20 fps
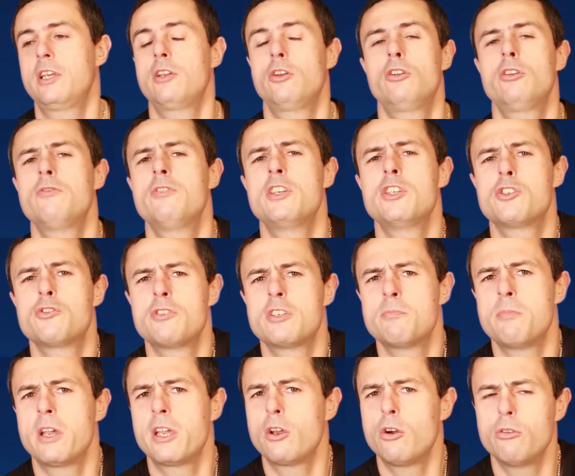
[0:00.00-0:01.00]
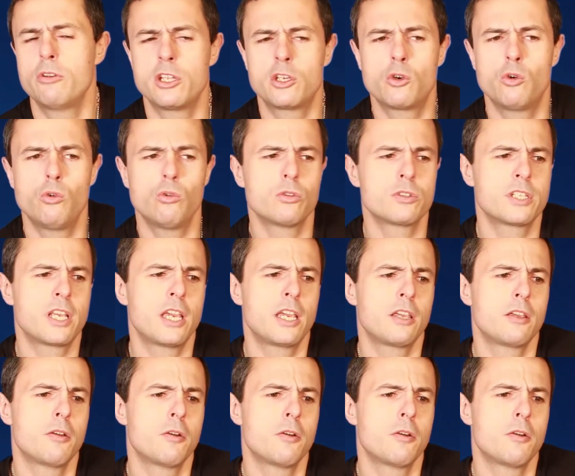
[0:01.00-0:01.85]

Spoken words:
A lot of injuries might only cause a